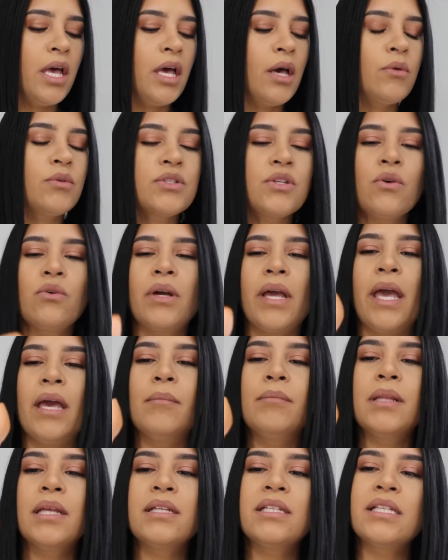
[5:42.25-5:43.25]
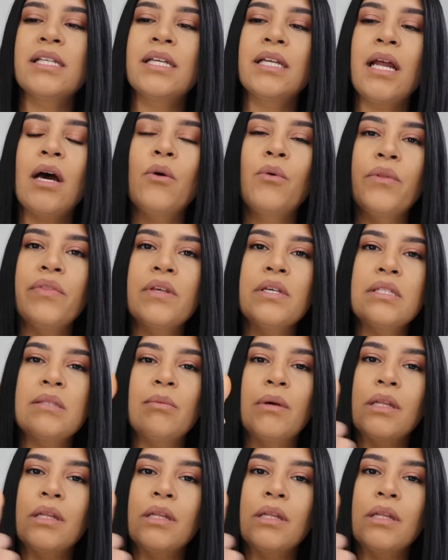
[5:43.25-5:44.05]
It was okay blending it out with this,